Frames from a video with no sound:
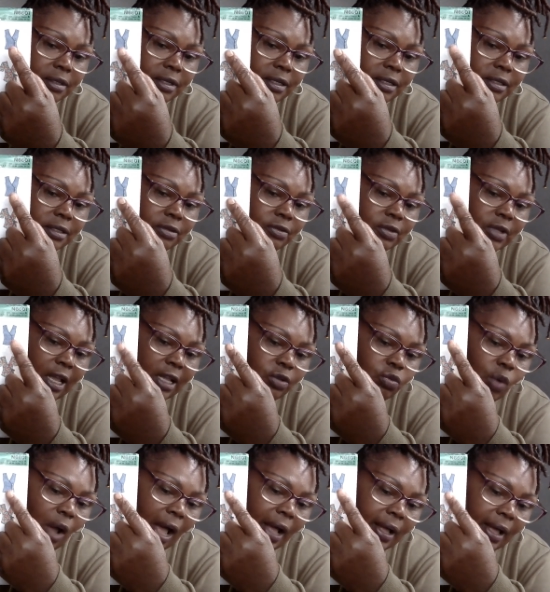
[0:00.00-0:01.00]
This
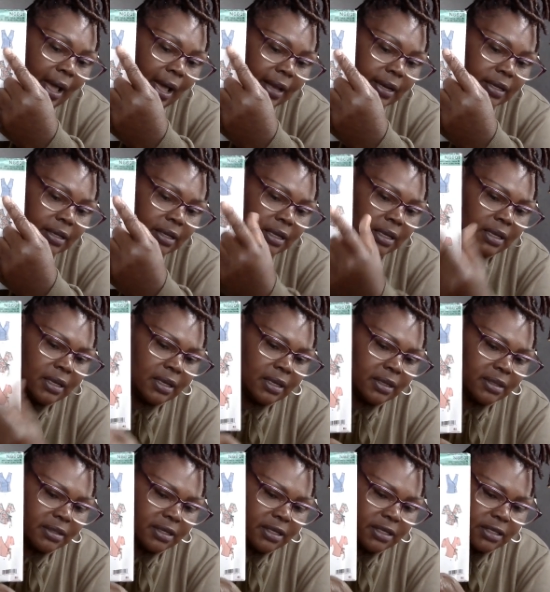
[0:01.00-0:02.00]
that's why I got it.
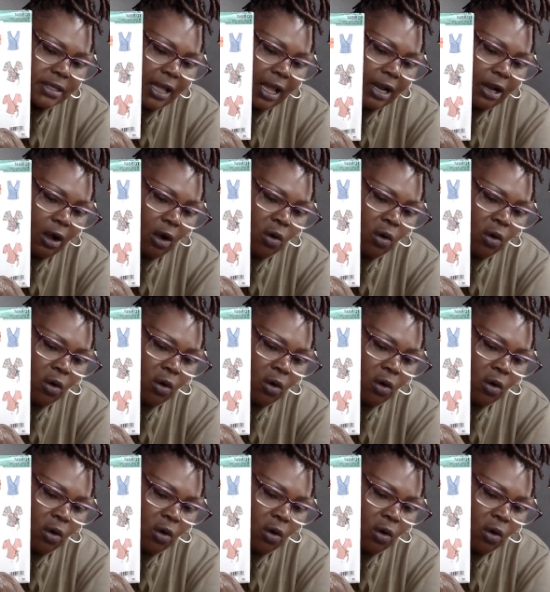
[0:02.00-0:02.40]
This kind